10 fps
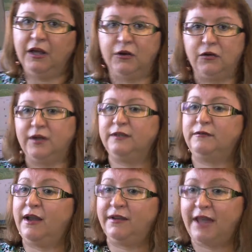noise
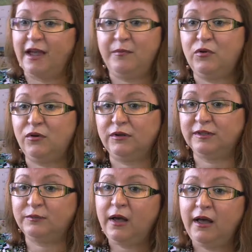around airports
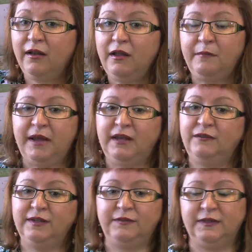as well. Many of
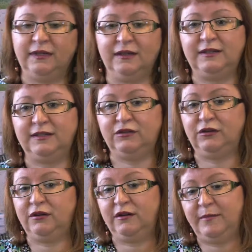these facilities, as
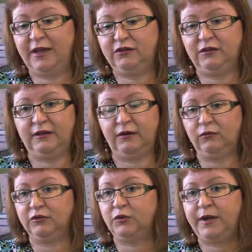you can imagine, they're
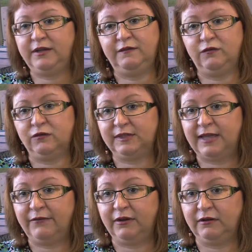all
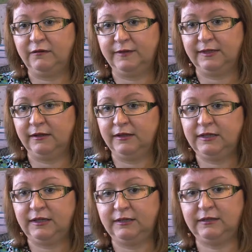24/7
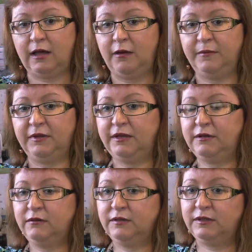facilities. They
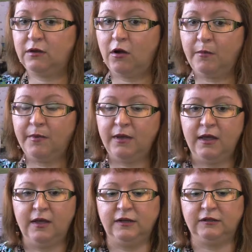don't stop.
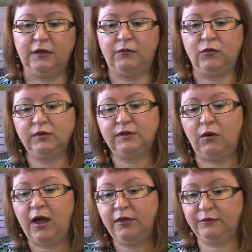So there are also
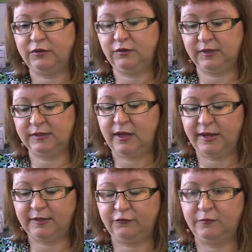other issues
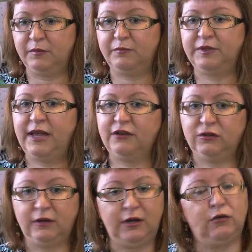aside from
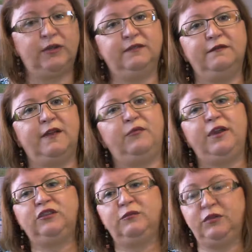potentially noise and
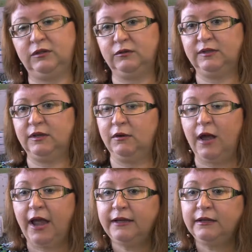vibration, which is also
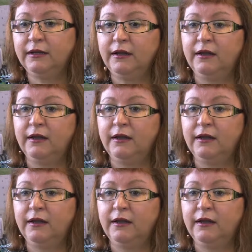light,